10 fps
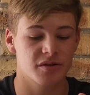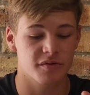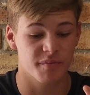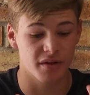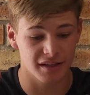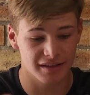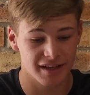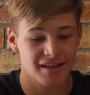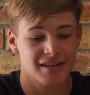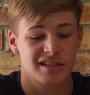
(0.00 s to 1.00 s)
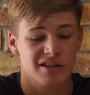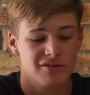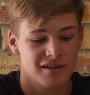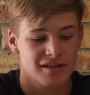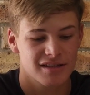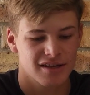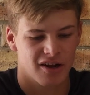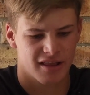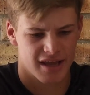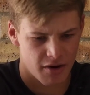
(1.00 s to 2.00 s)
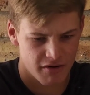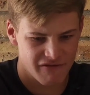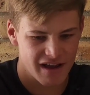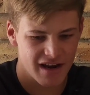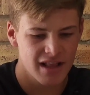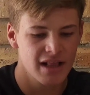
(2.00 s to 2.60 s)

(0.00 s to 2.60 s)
with the building techniques using this thing like a caravan.